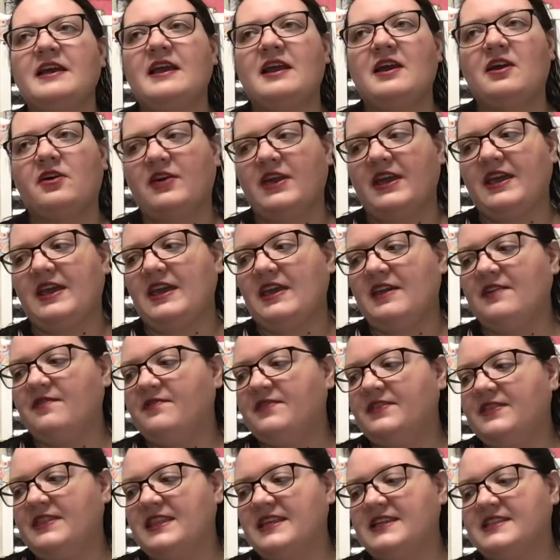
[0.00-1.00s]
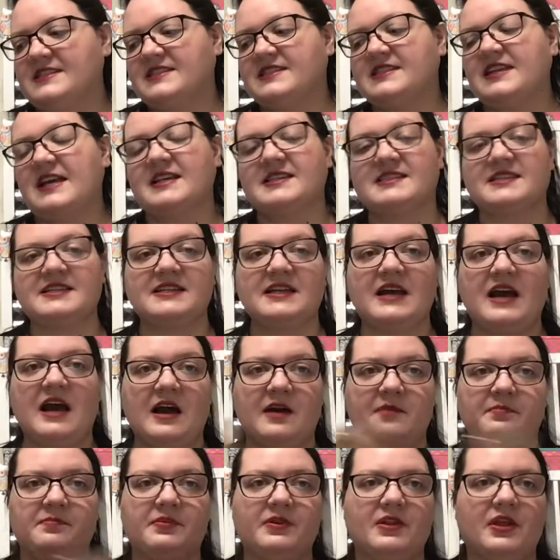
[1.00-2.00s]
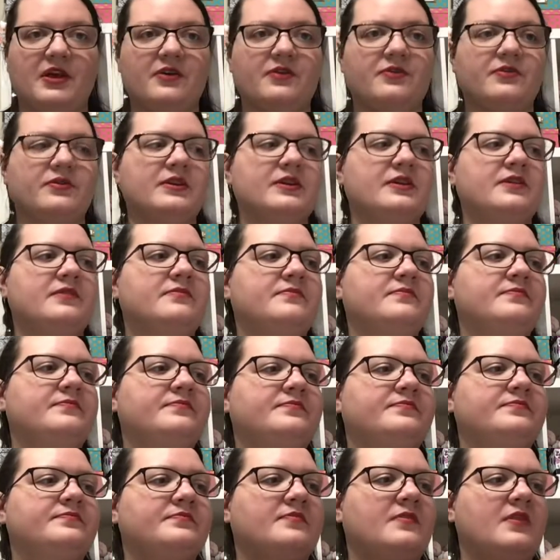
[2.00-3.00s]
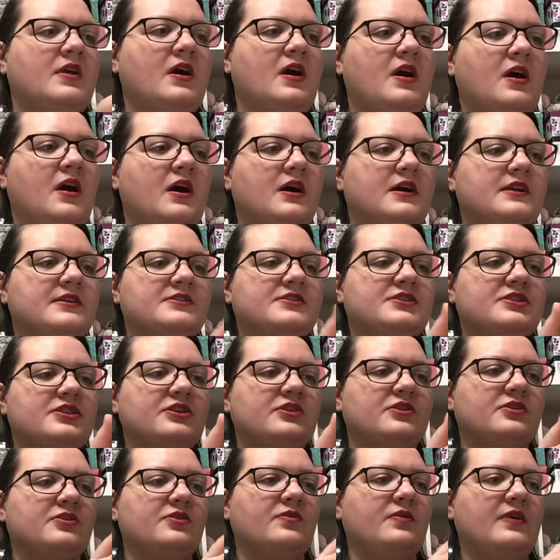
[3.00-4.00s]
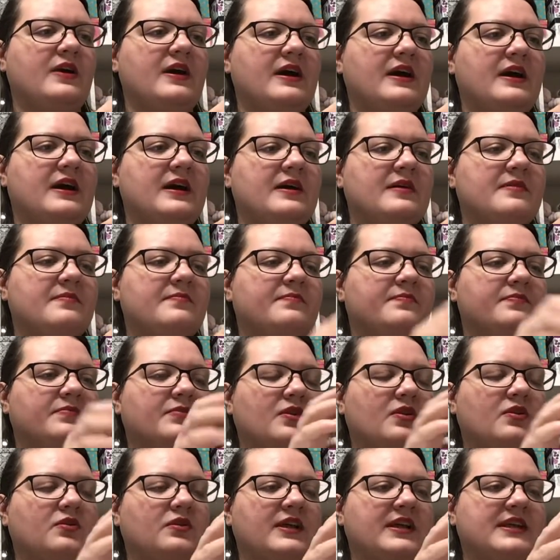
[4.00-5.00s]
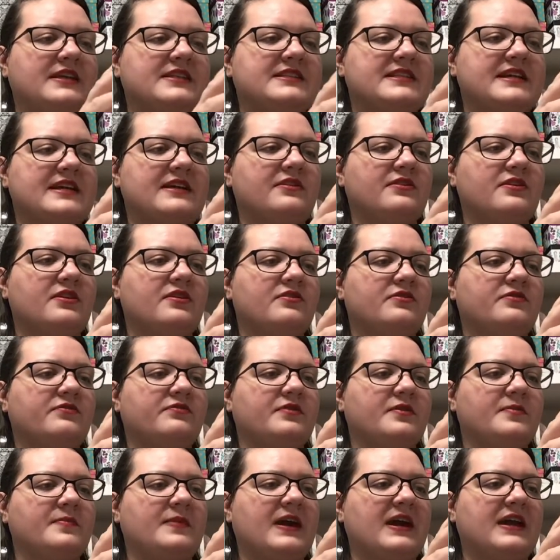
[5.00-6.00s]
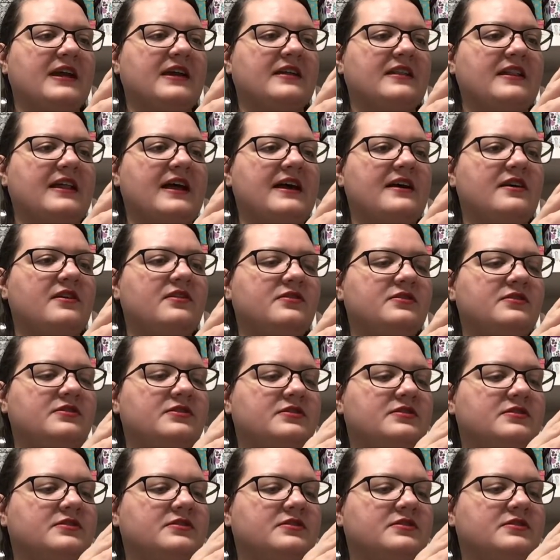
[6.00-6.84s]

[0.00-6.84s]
Okay, if this doesn't upload onto, download from iCloud,